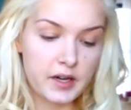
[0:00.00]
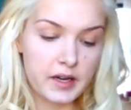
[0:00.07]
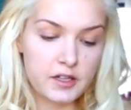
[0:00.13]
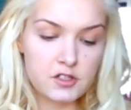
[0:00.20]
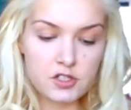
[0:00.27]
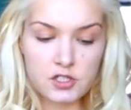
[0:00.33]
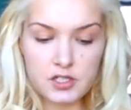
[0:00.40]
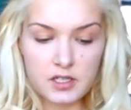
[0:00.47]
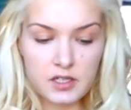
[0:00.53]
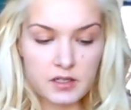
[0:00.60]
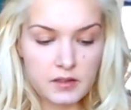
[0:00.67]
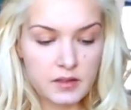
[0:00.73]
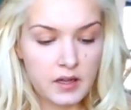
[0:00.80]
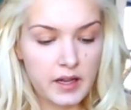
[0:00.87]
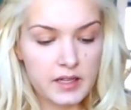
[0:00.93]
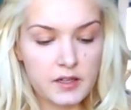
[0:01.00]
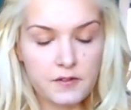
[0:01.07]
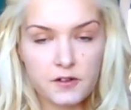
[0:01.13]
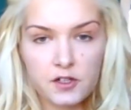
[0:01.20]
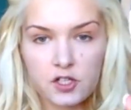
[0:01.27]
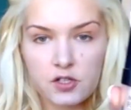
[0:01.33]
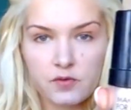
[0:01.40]
HD High
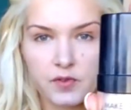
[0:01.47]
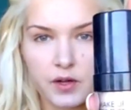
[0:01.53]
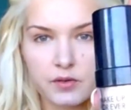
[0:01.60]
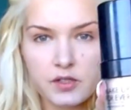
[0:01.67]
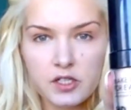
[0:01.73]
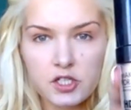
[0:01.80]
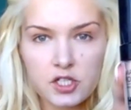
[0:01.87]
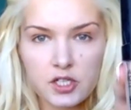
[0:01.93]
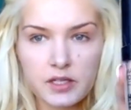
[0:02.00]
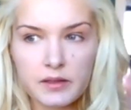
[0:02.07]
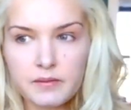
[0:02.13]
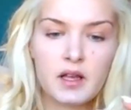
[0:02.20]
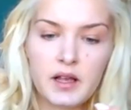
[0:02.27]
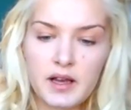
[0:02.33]
Definition Foundation,